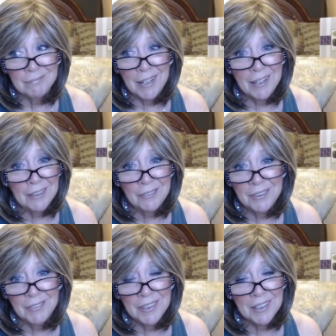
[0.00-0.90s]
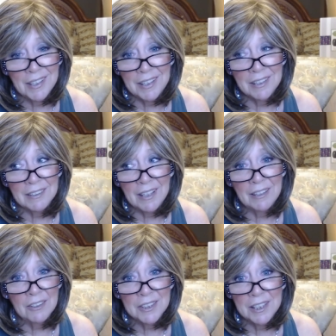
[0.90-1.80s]
I don't even think I, I
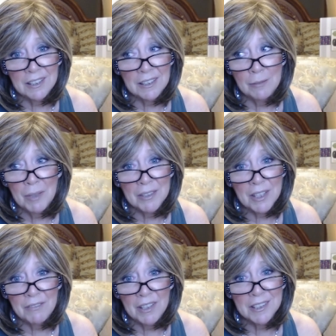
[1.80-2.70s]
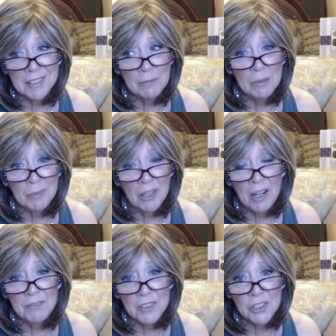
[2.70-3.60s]
looked at any emails. I fell asleep in my
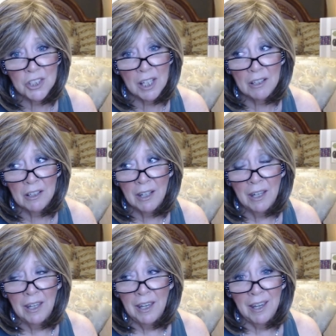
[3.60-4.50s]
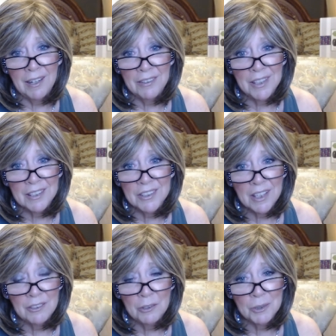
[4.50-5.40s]
office chair. And the next thing
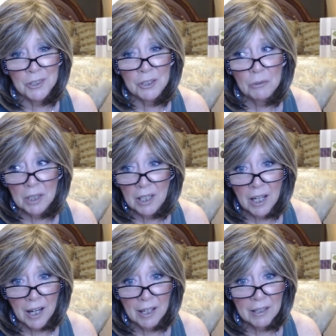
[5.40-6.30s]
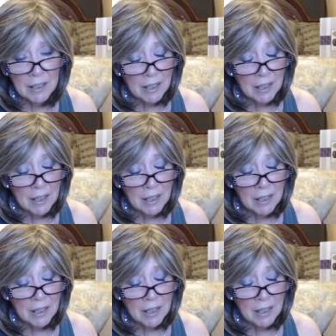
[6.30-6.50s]
I knew, it was 2 o'clock.